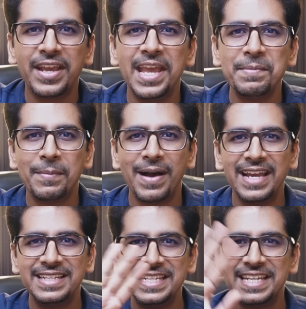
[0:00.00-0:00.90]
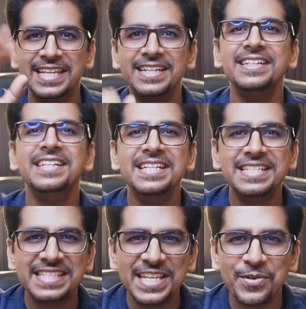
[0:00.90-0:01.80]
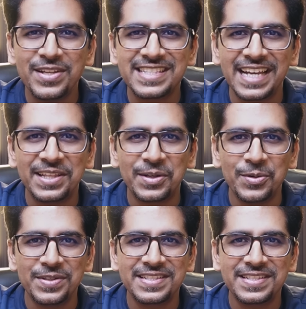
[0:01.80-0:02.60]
Okay, bye-bye, take care, see you inside the